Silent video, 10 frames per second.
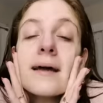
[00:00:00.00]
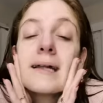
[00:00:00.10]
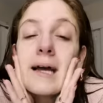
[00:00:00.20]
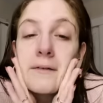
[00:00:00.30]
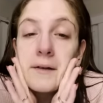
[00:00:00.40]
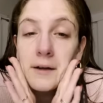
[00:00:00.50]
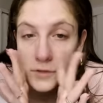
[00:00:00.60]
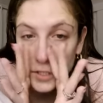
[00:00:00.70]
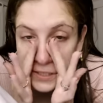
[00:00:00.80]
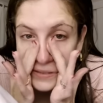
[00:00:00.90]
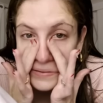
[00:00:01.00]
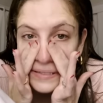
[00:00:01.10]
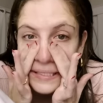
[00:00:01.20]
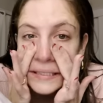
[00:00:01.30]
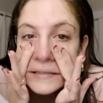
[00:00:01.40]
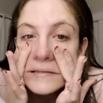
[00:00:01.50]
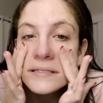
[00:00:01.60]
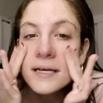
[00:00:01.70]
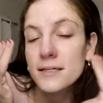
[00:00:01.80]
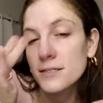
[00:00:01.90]
Now that I've just used
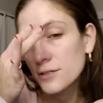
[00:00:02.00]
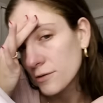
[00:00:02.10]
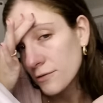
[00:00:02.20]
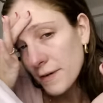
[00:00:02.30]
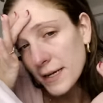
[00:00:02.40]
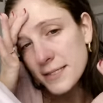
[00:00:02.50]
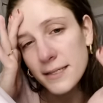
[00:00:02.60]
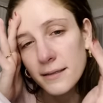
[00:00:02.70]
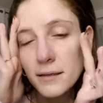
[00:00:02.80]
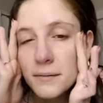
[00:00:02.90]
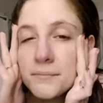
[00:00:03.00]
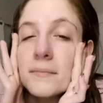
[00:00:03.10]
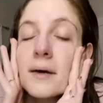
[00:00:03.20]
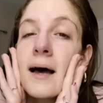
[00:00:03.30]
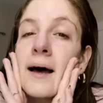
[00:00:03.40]
tears as a new face serum,